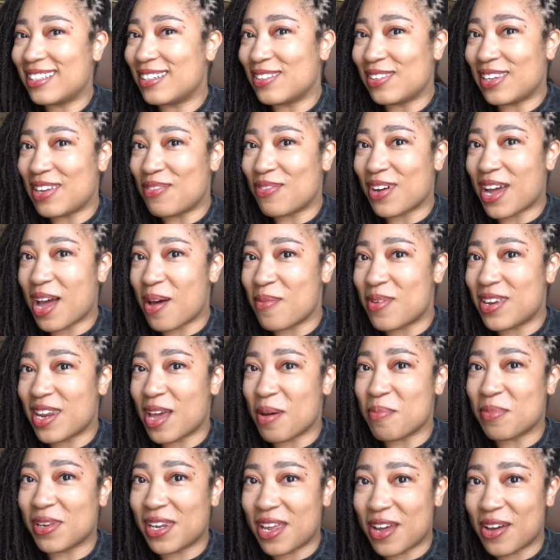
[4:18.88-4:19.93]
Leave a comment
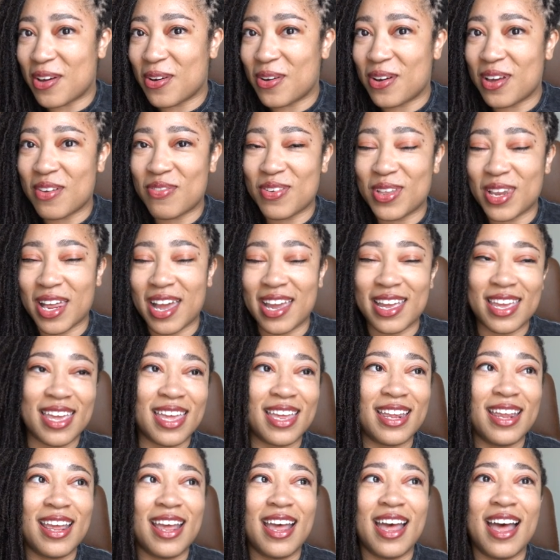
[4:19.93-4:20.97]
down below if you like
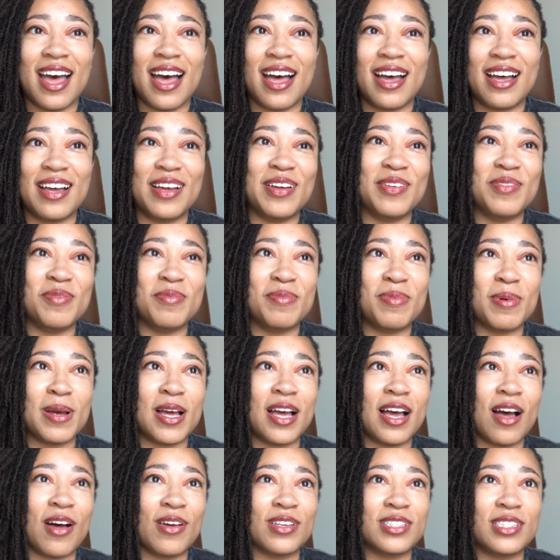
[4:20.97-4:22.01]
it.
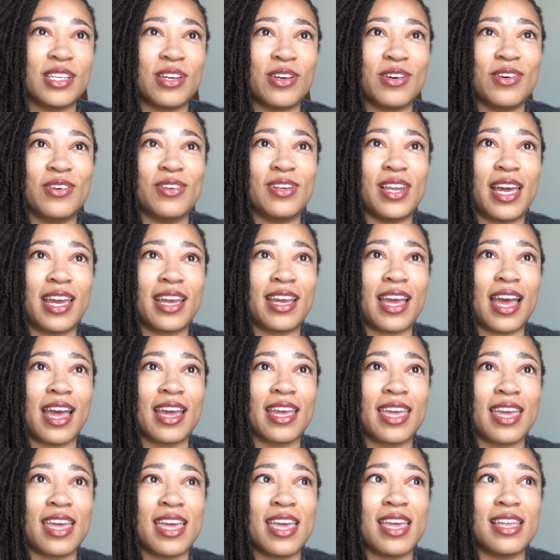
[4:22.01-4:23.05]
Also, like I
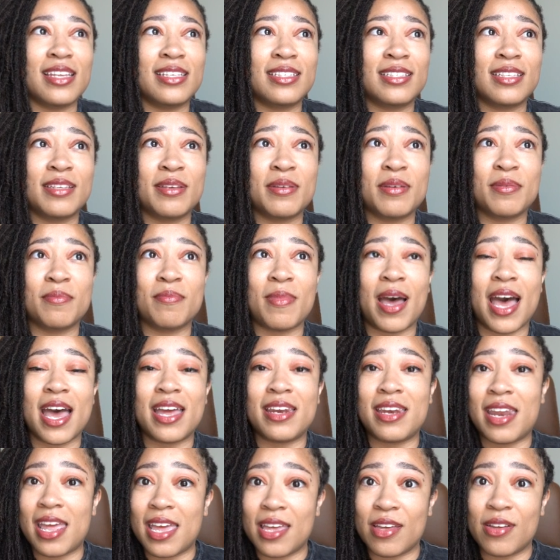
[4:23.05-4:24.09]
get my
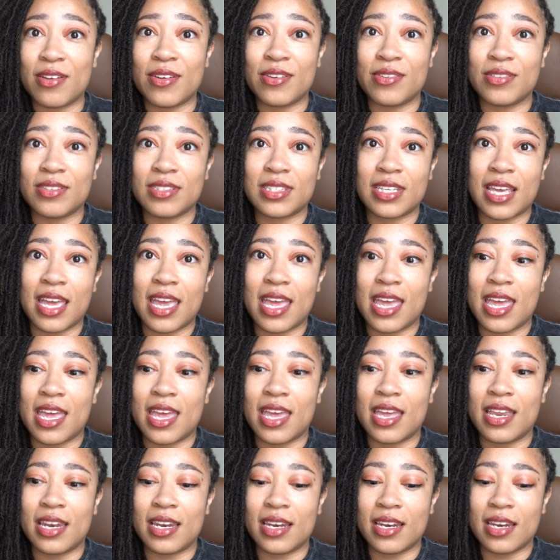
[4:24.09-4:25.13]
nails
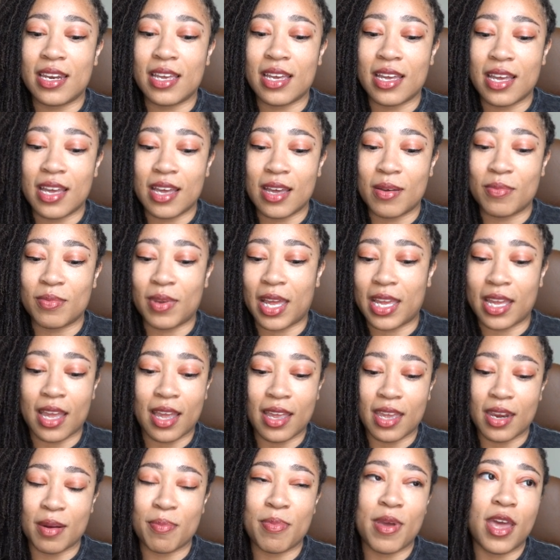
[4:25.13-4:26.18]
and like I
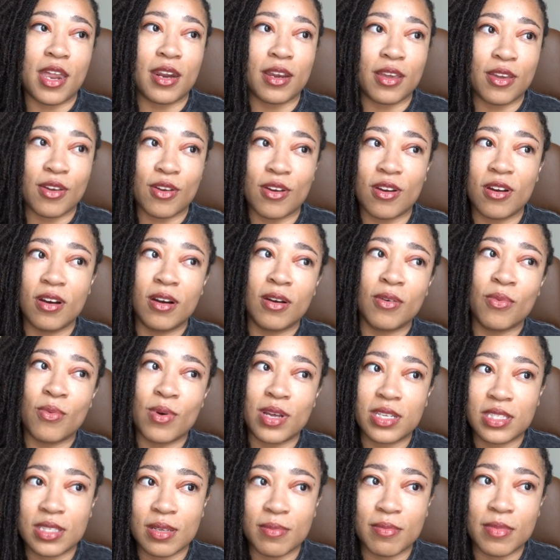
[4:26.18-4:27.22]
get a pedicure
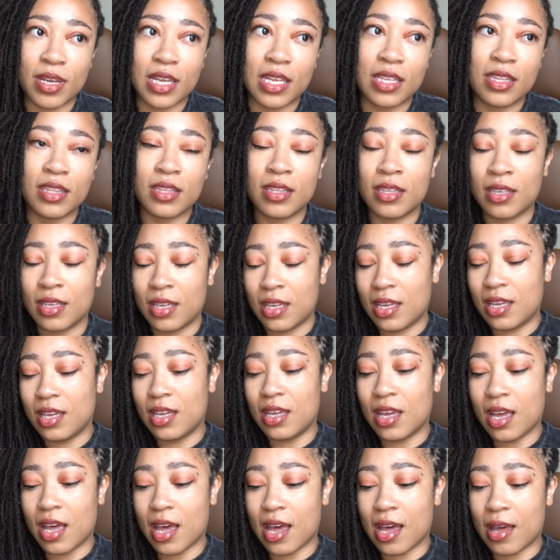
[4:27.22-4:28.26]
once a month.
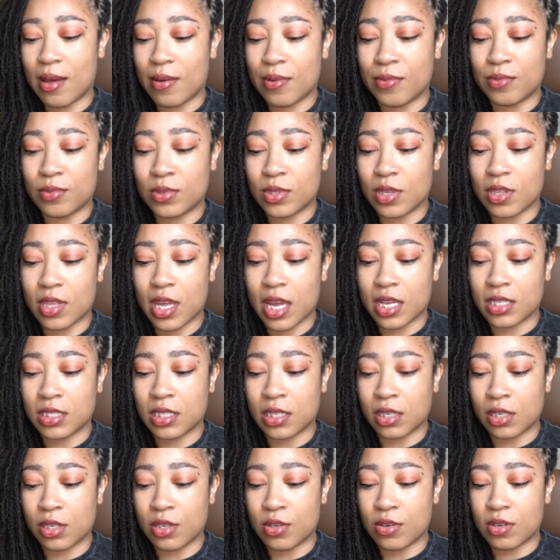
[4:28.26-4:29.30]
So that's
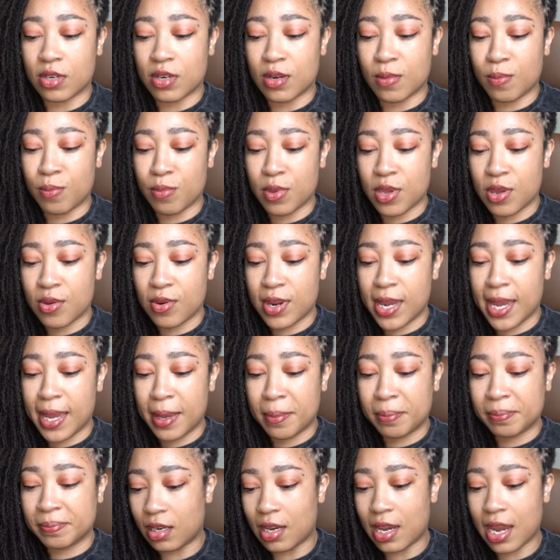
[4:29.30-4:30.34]
included in
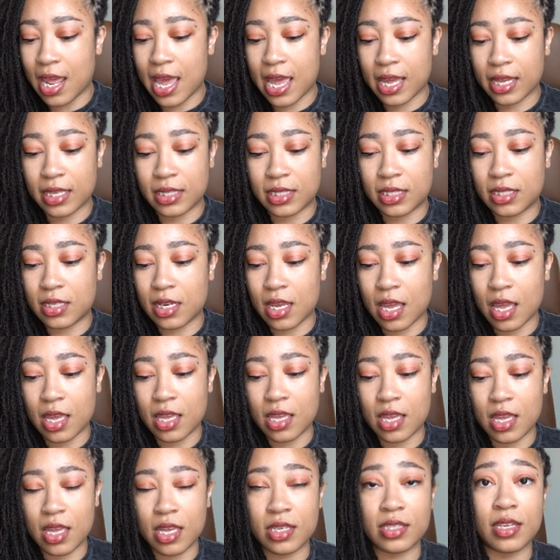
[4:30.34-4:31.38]
beauty. Next
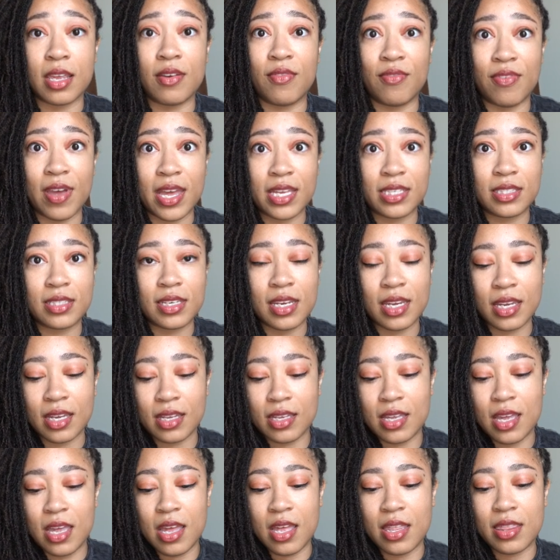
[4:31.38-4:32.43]
is
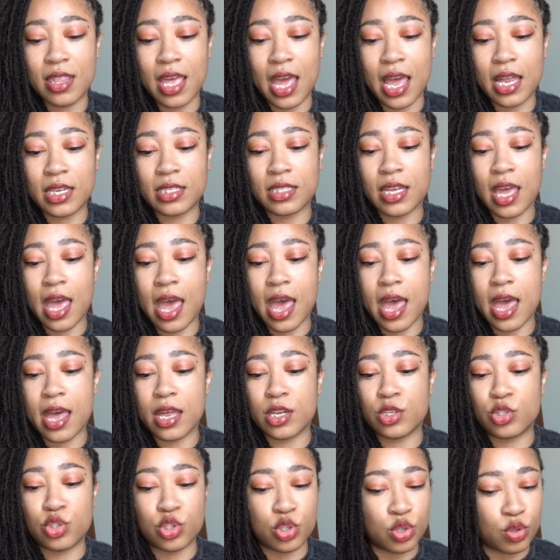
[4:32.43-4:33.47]
investing. That's
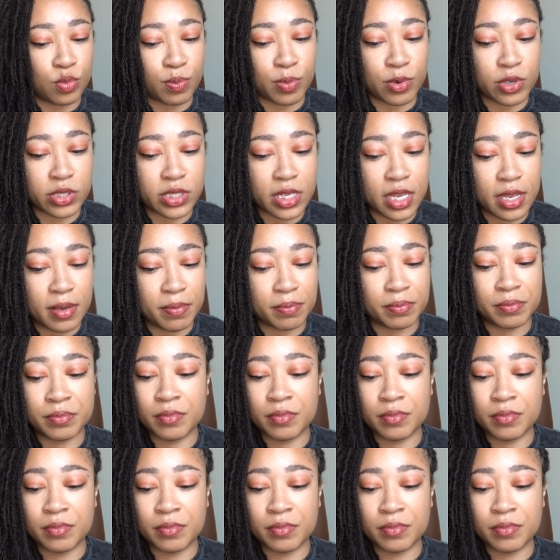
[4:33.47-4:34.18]
at 2%.